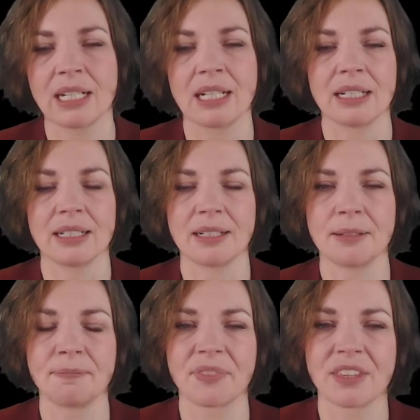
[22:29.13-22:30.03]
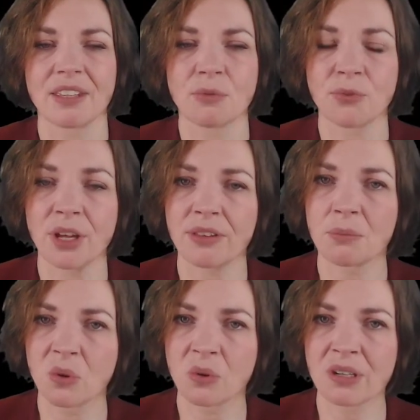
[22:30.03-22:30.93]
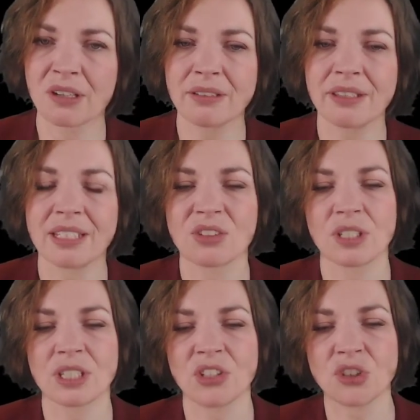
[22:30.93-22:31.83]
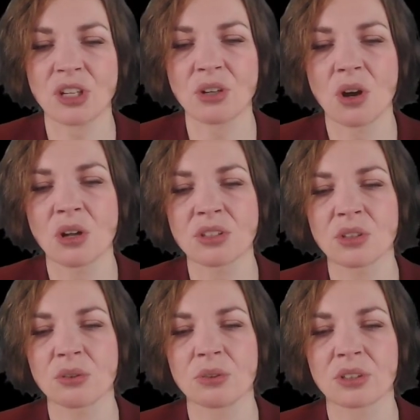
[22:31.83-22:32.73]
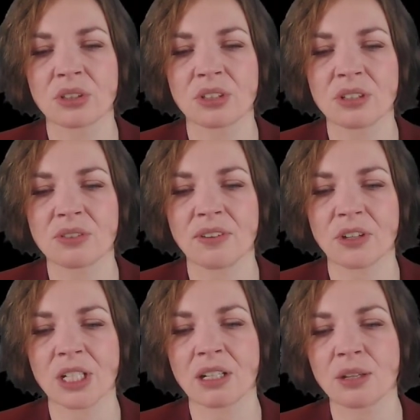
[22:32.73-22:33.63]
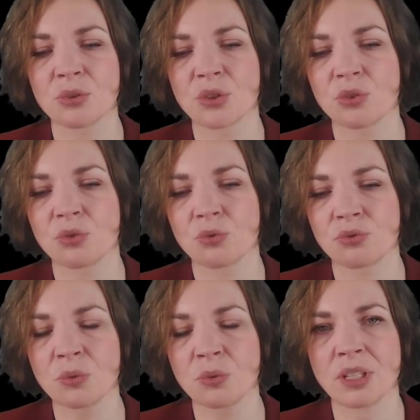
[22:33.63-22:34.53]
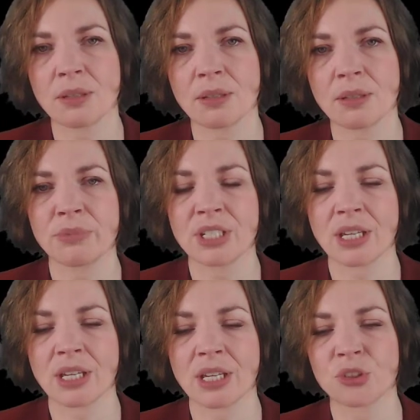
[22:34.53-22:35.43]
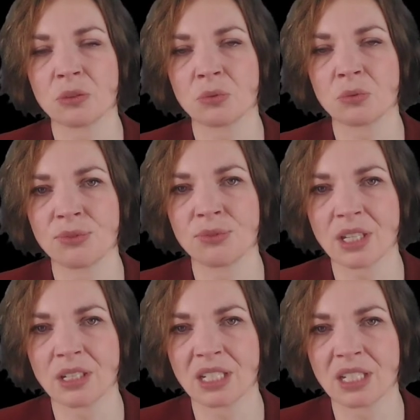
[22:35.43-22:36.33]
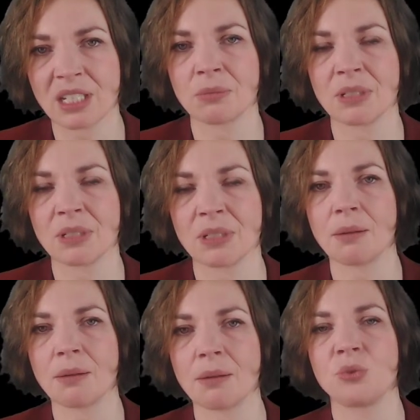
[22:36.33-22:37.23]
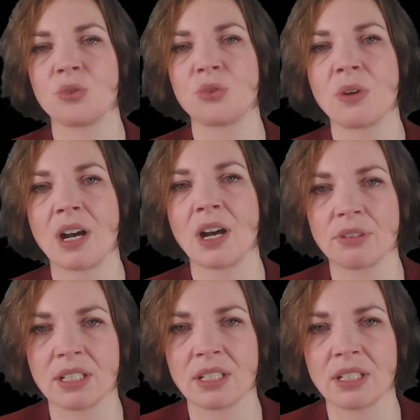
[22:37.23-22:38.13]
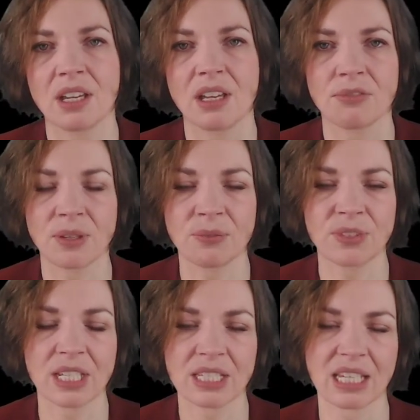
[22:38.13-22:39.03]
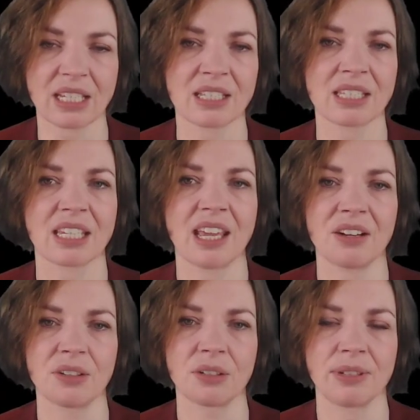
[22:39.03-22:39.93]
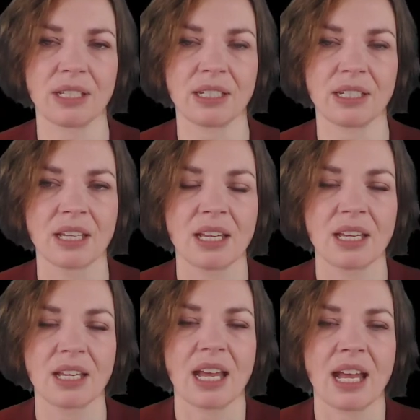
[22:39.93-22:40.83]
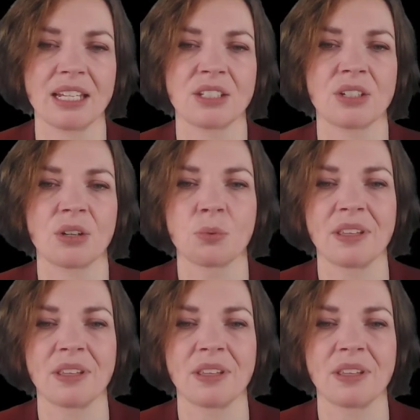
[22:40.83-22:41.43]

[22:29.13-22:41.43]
Furthermore, this transition also occurs very close to room temperature. We've done experiments up to 256 Kelvin. And with